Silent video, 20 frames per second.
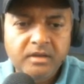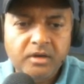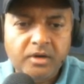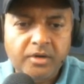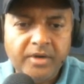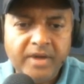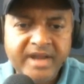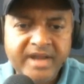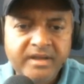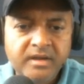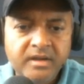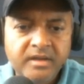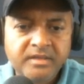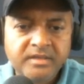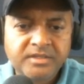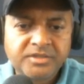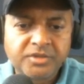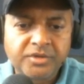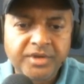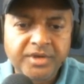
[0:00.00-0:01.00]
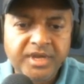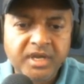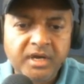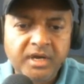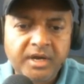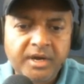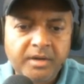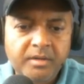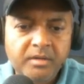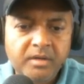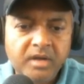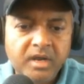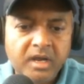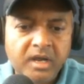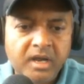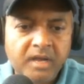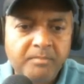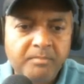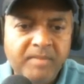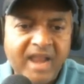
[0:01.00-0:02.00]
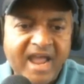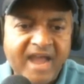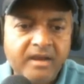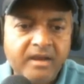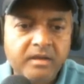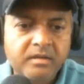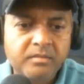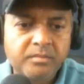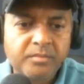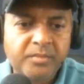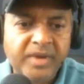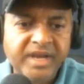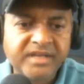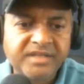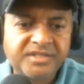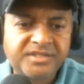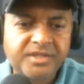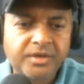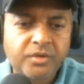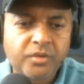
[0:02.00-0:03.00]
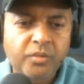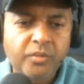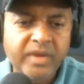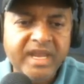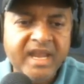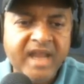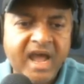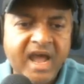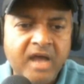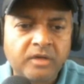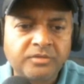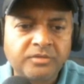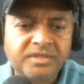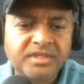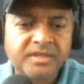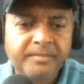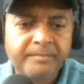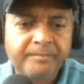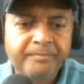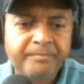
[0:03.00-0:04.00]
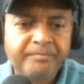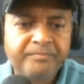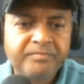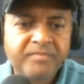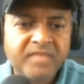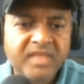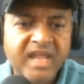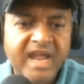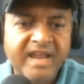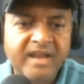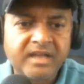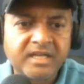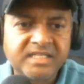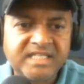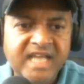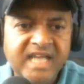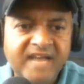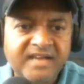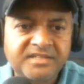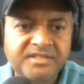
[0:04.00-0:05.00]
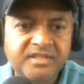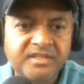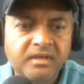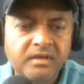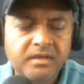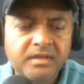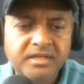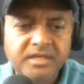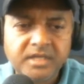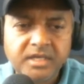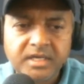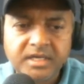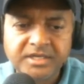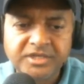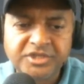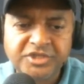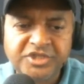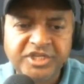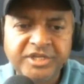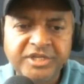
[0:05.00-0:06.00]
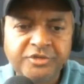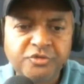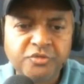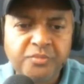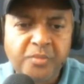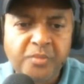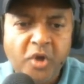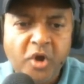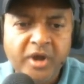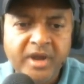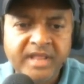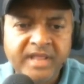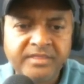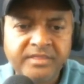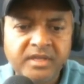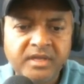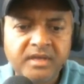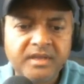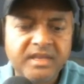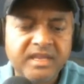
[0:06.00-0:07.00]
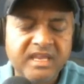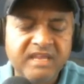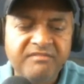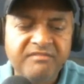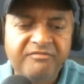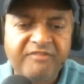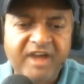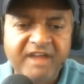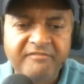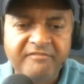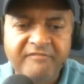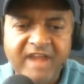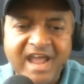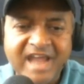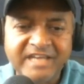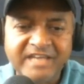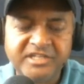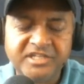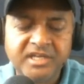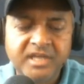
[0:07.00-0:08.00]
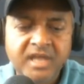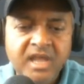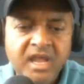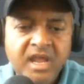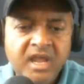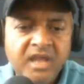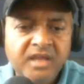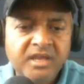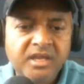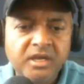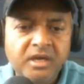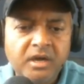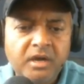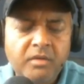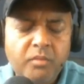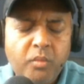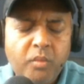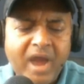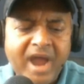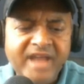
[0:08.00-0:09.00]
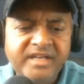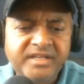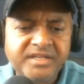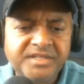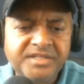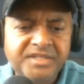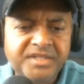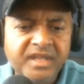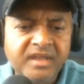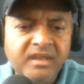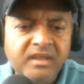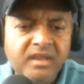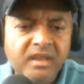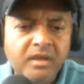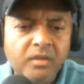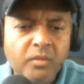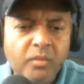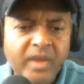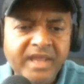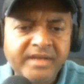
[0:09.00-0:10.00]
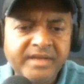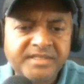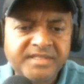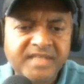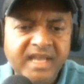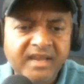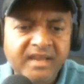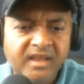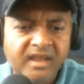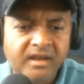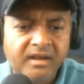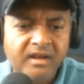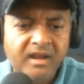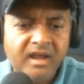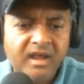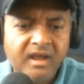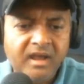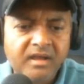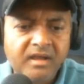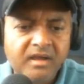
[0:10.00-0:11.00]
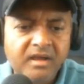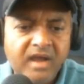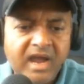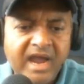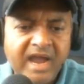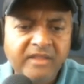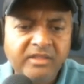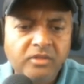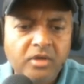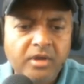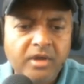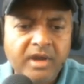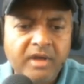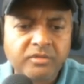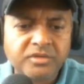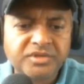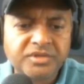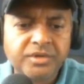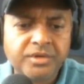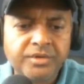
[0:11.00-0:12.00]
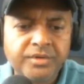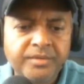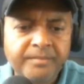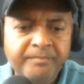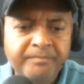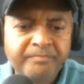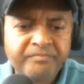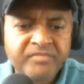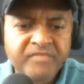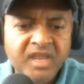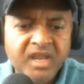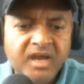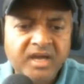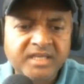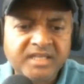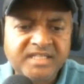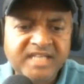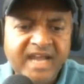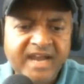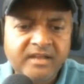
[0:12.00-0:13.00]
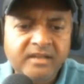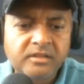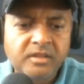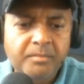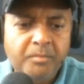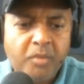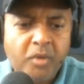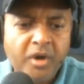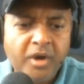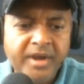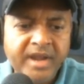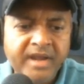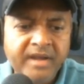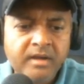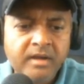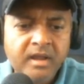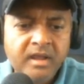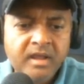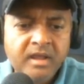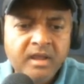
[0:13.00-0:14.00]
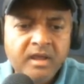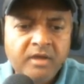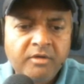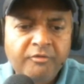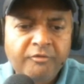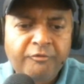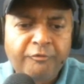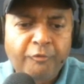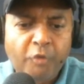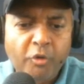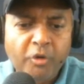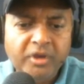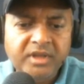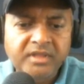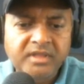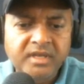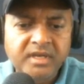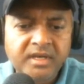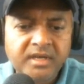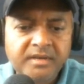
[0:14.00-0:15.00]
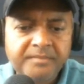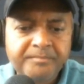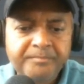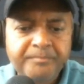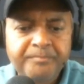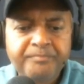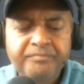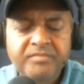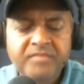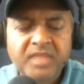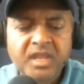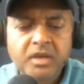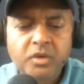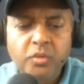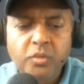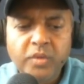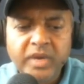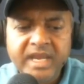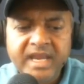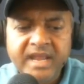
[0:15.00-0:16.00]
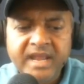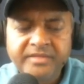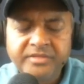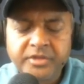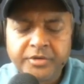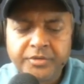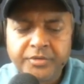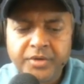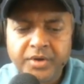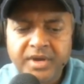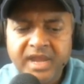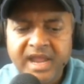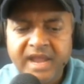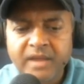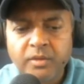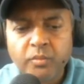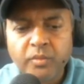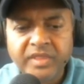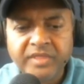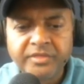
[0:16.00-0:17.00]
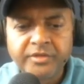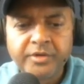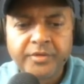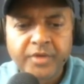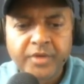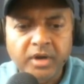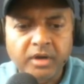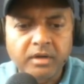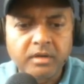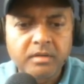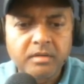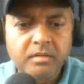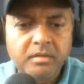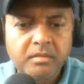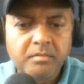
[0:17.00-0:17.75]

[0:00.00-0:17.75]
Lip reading: Alright, so here black brings the queen out and attacks the g2 pawn and the e5 knight. Here white is thinking, wait a second, I thought I was going to attack the pawn and fork the queen and the rook and win the rook.